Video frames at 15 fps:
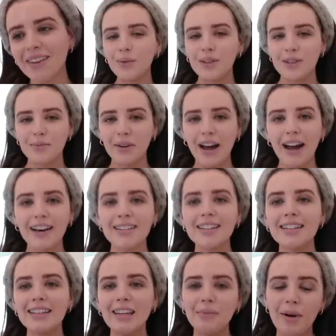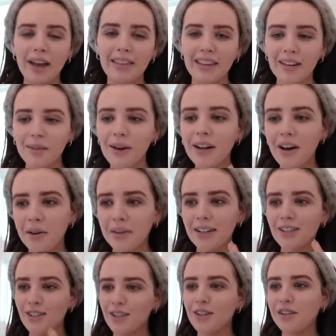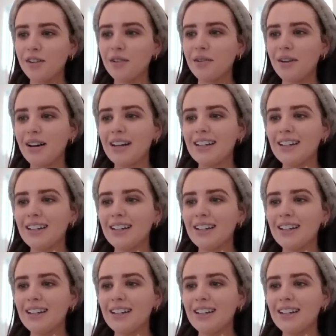Once Micaiah is asleep, I think we're going to